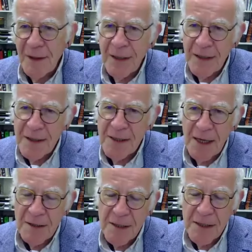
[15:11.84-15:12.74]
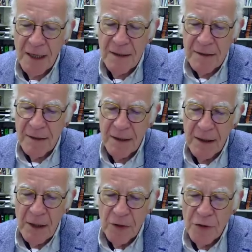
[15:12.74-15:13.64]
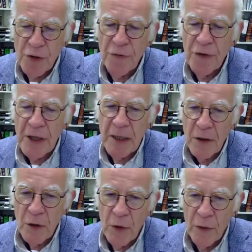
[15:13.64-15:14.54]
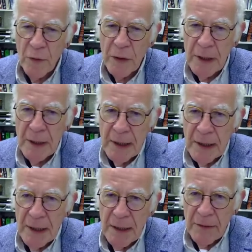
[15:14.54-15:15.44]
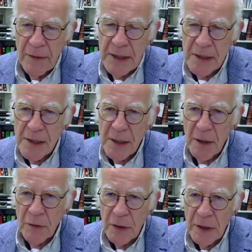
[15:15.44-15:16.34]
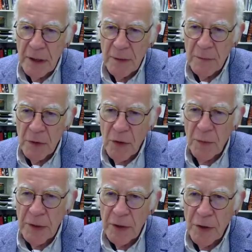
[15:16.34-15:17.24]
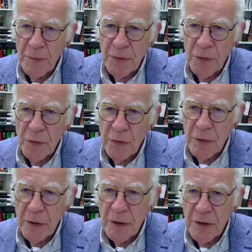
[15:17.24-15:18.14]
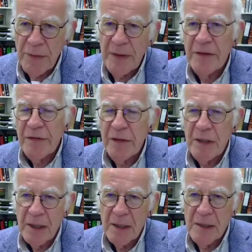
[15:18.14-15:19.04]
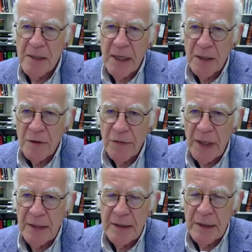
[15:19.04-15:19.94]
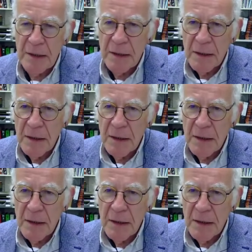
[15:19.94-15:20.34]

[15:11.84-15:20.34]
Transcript: in the sense that juvenile law is now going up to 23 instead of 18.